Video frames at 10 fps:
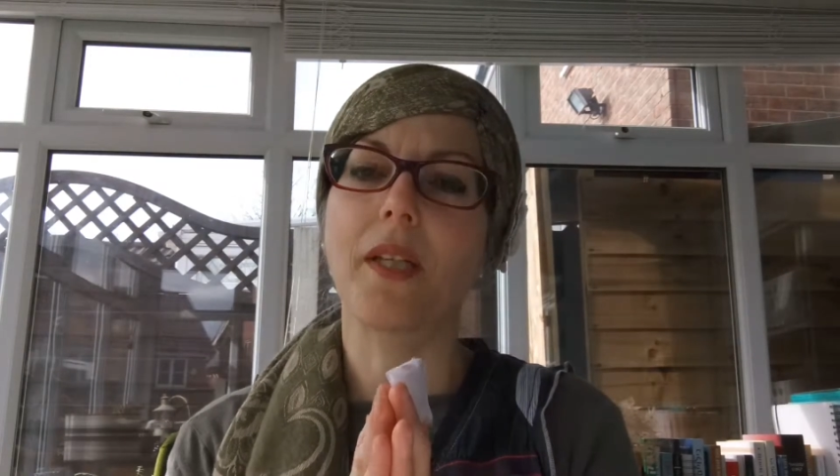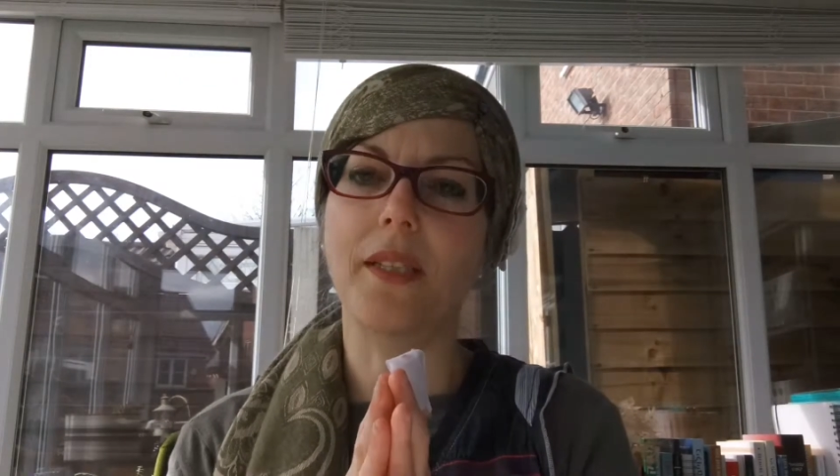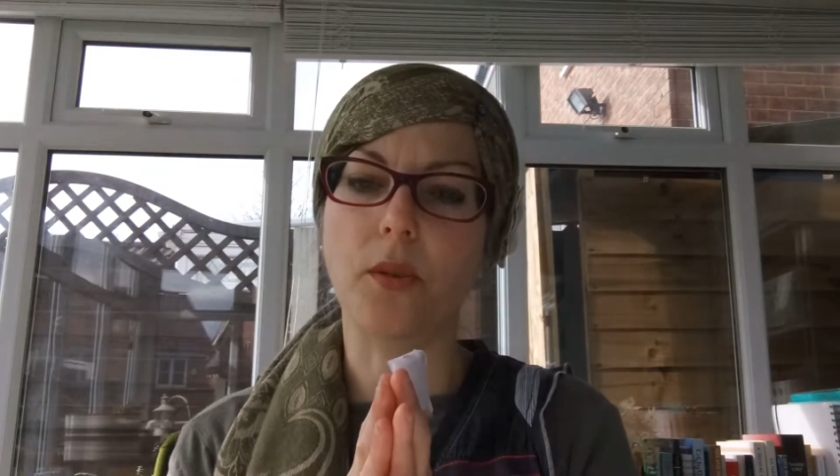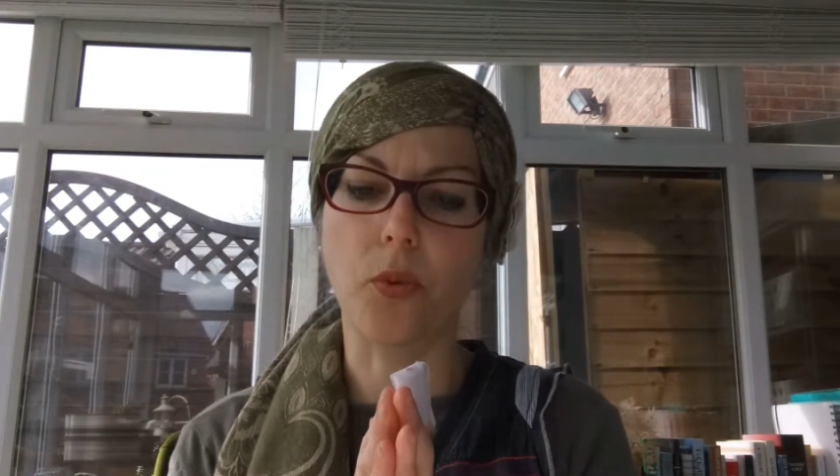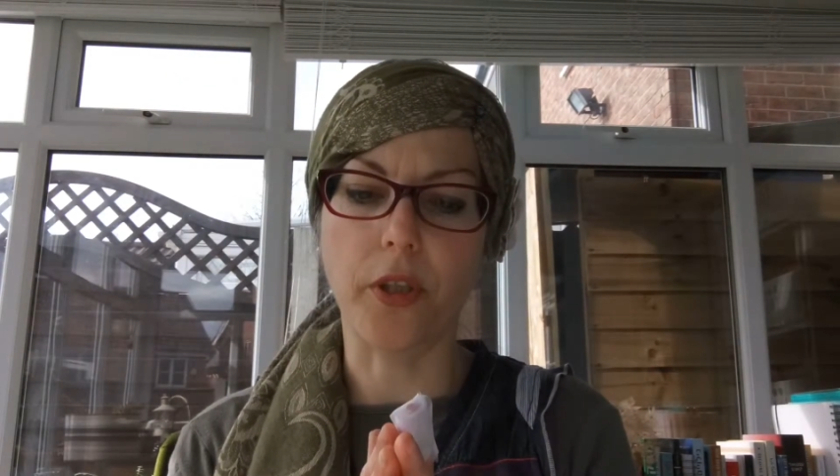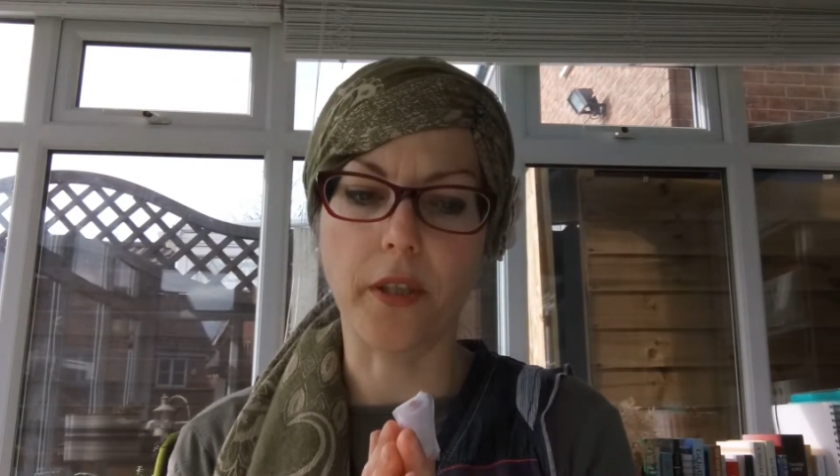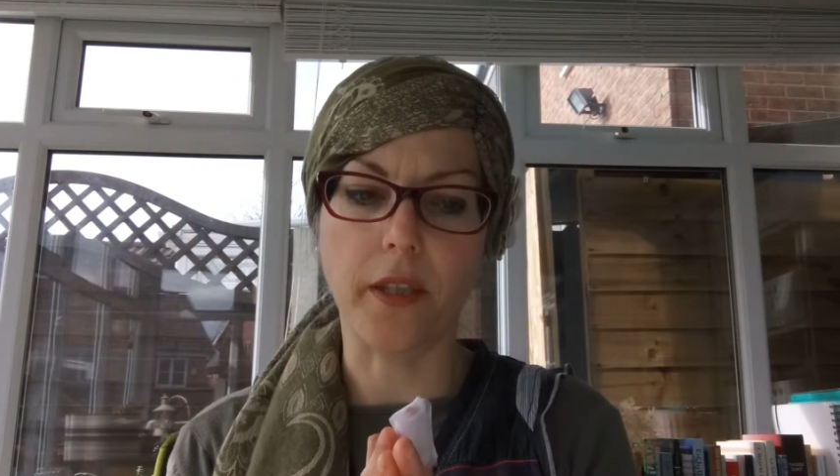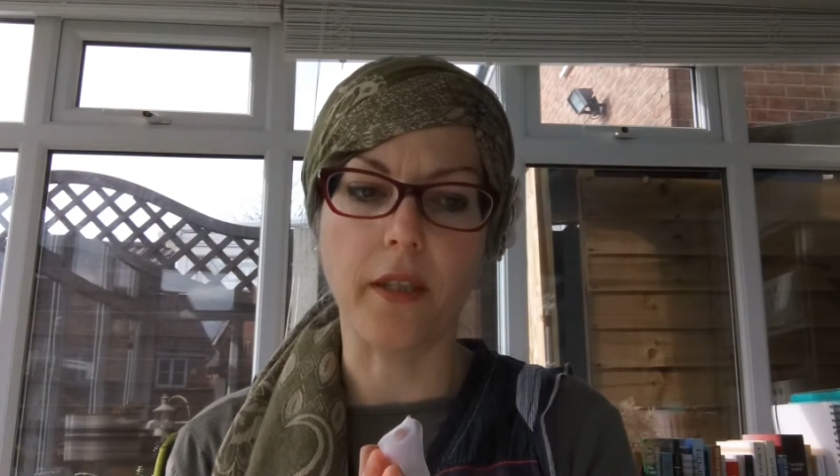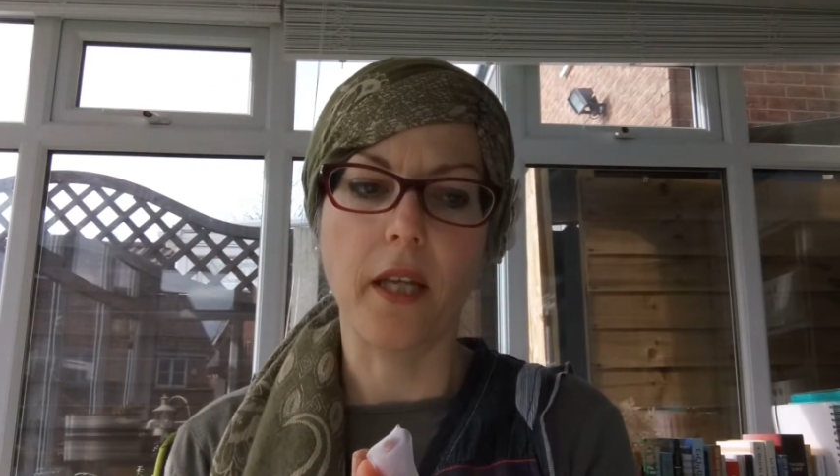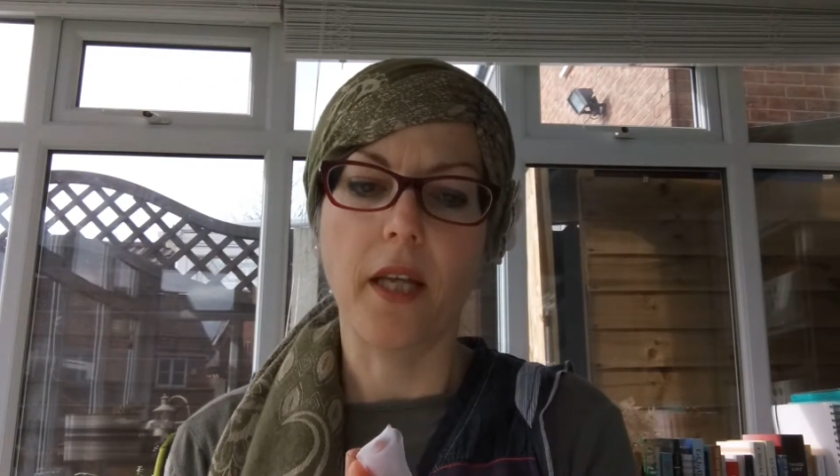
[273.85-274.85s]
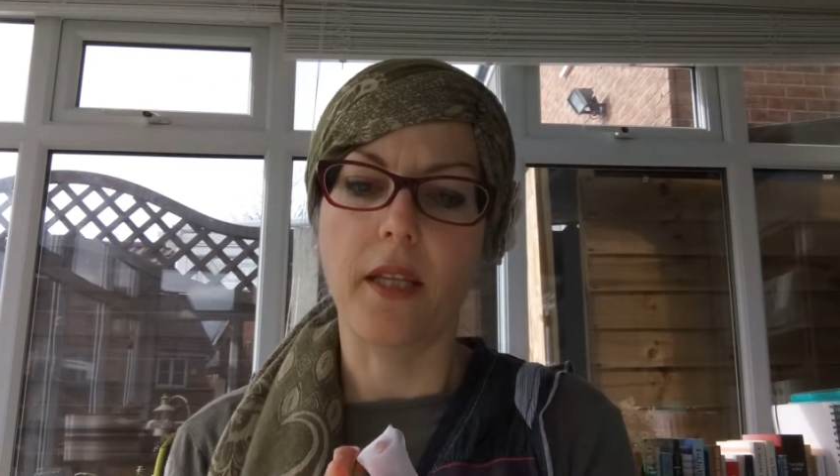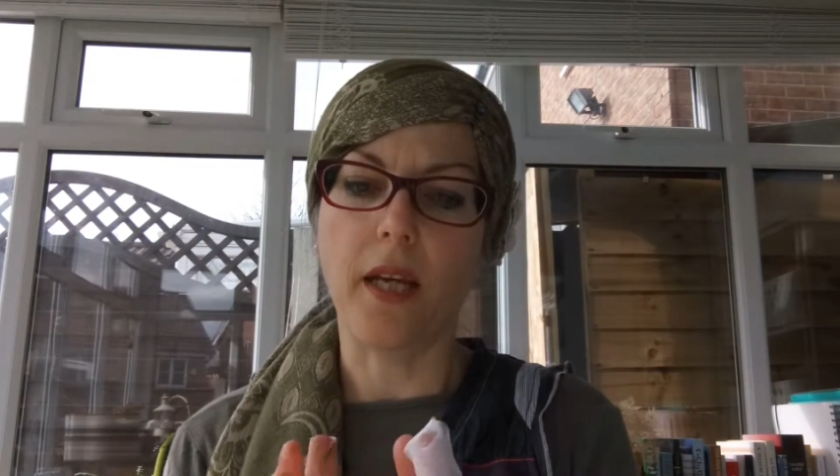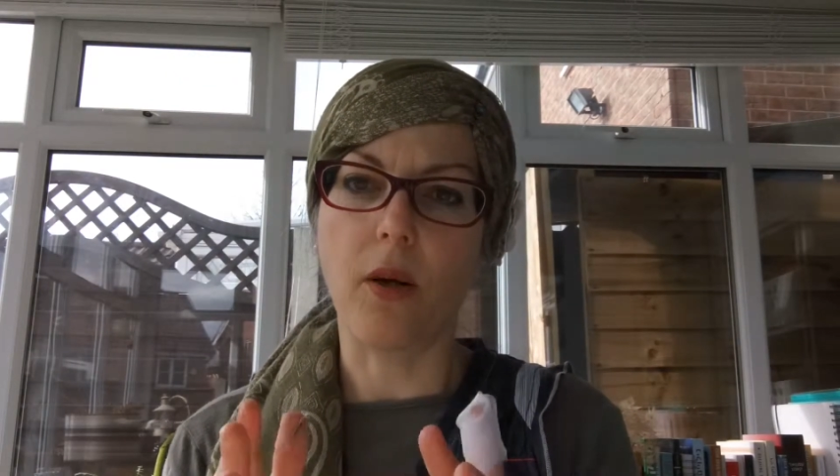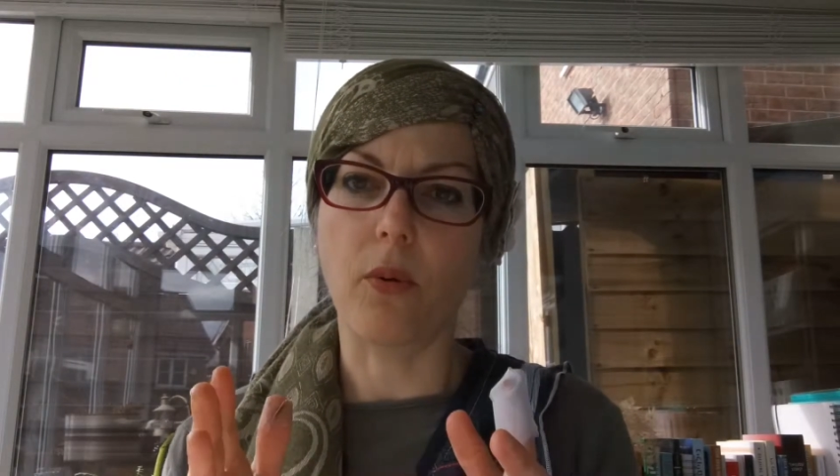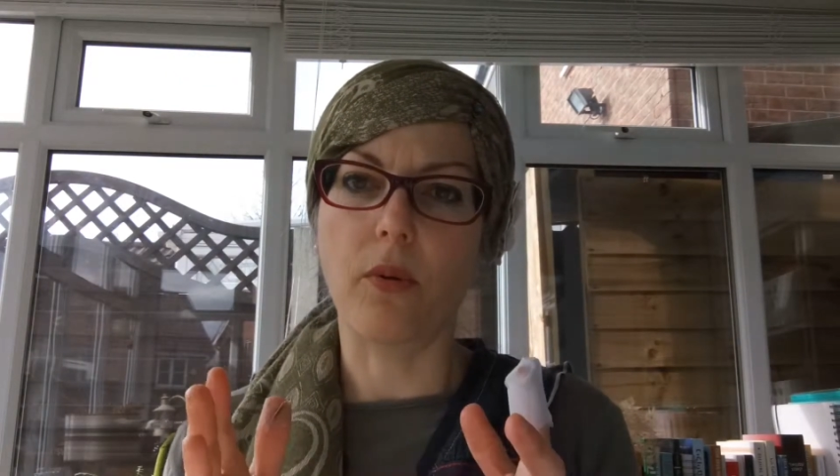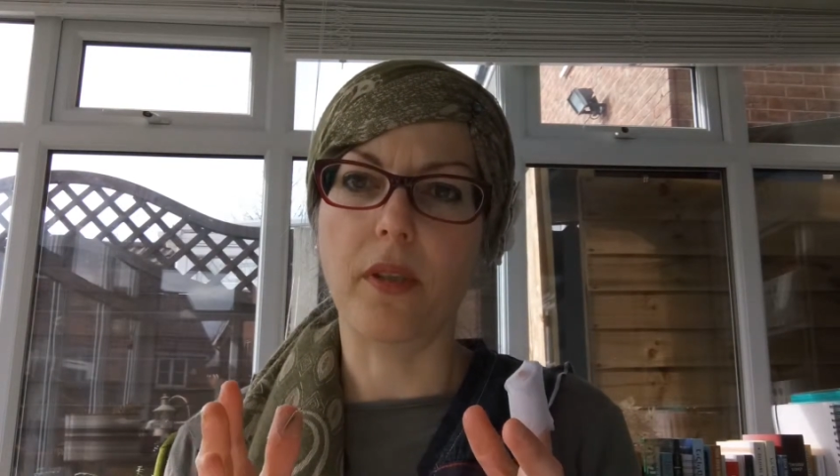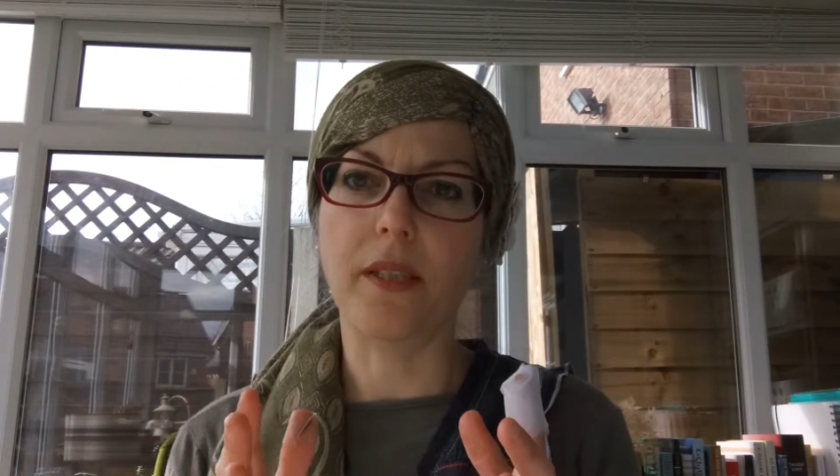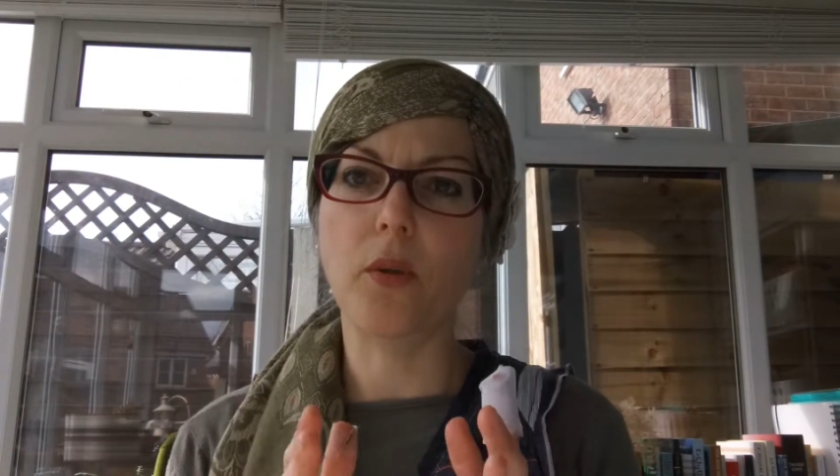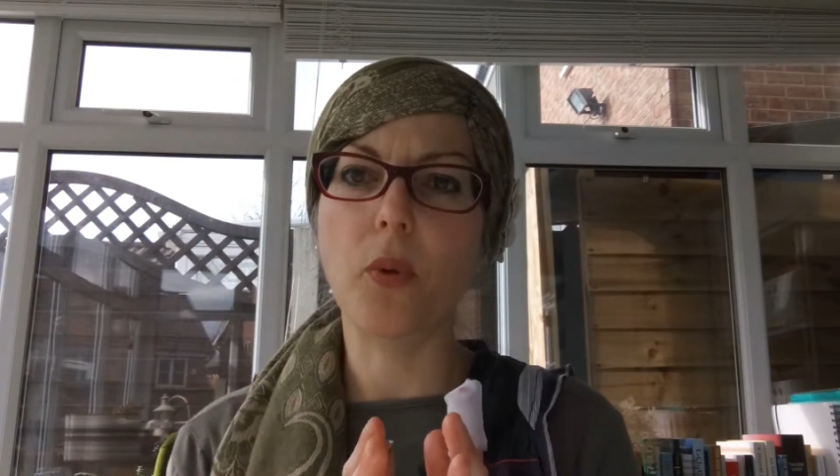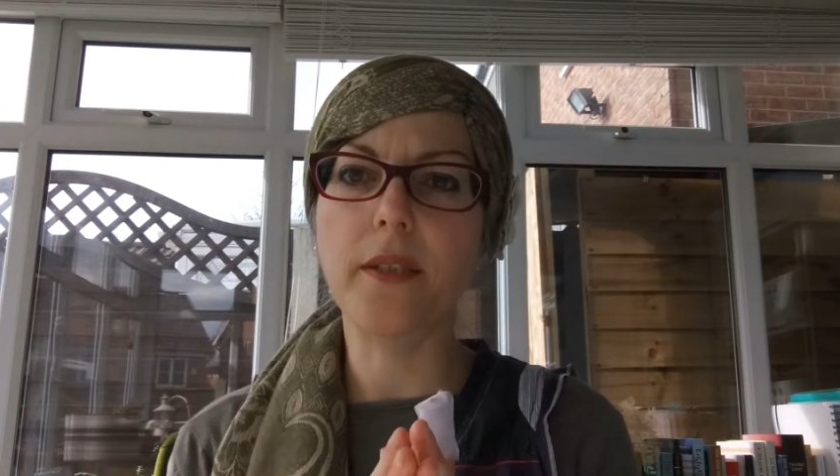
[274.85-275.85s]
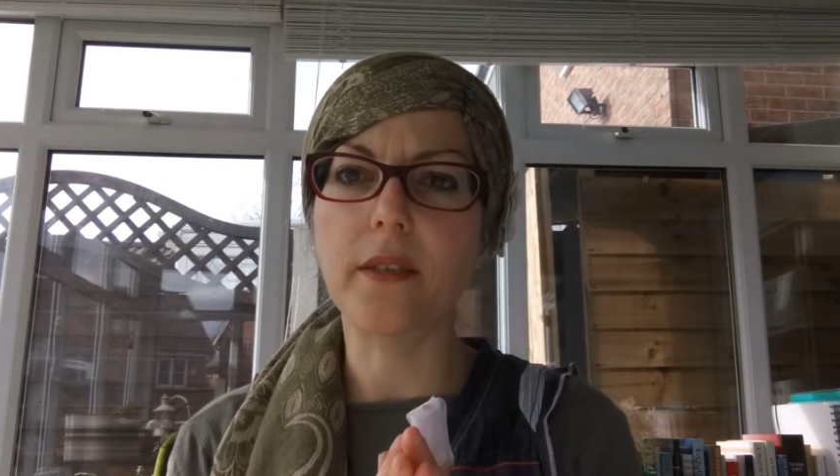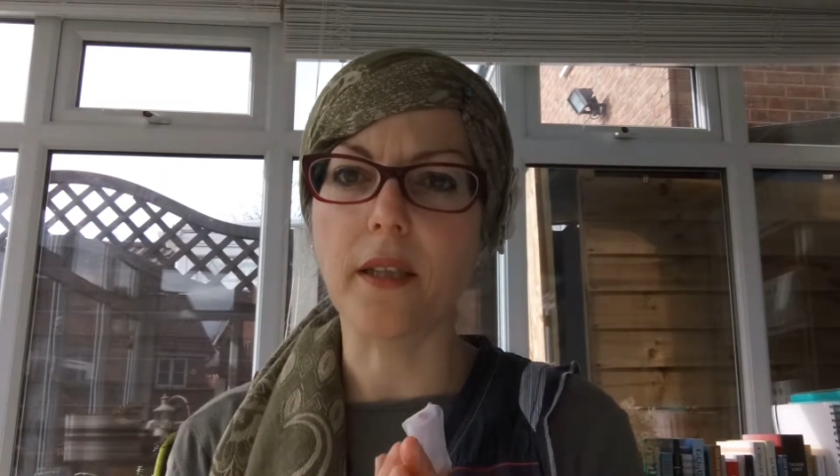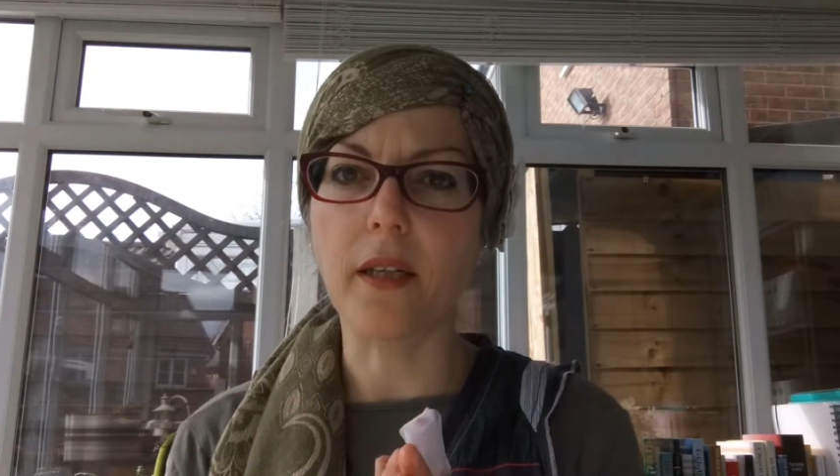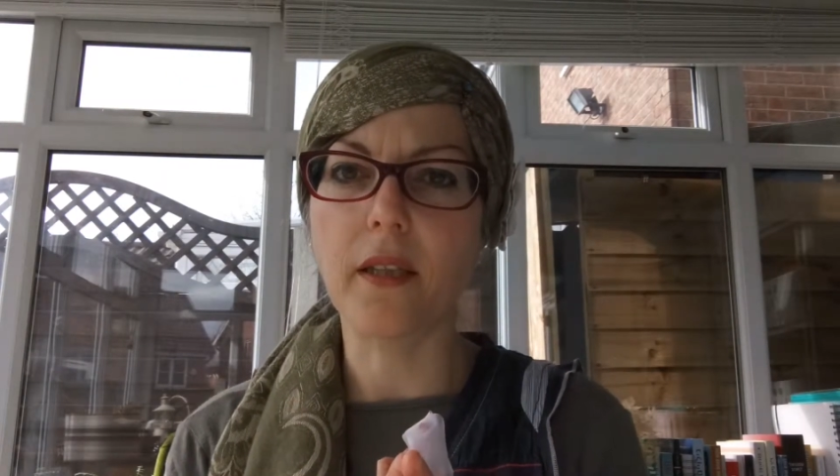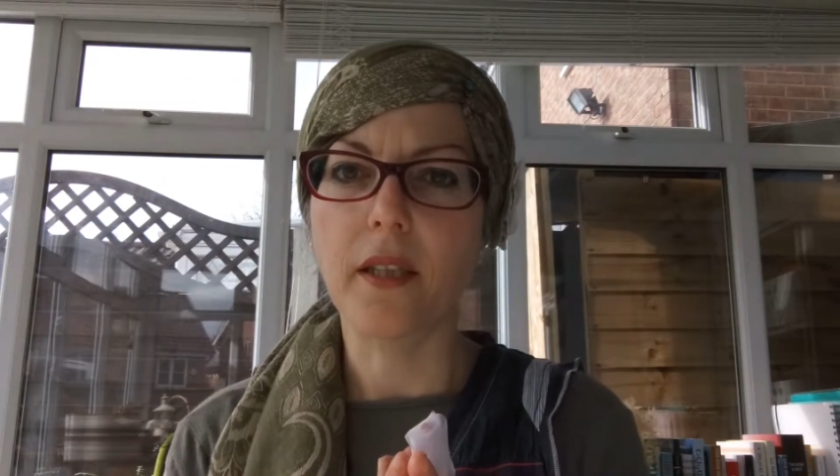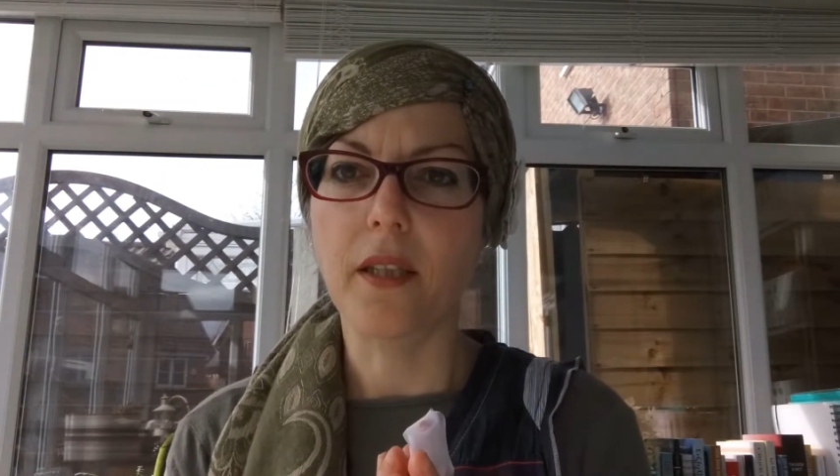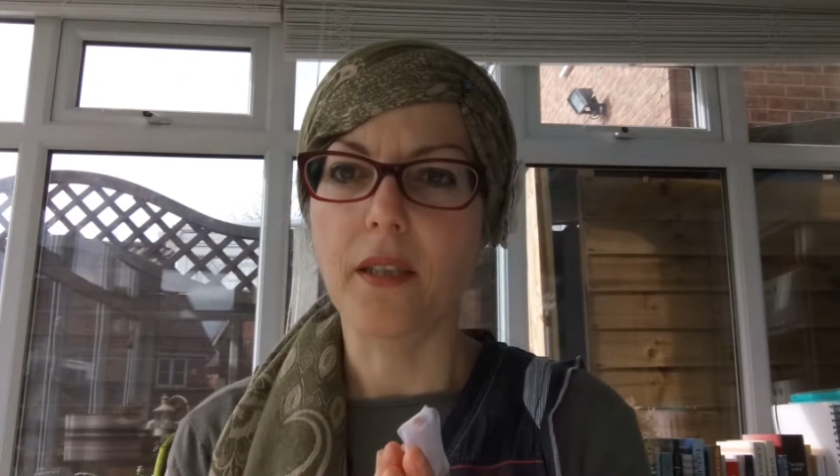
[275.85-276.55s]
it's working. Now in the winter,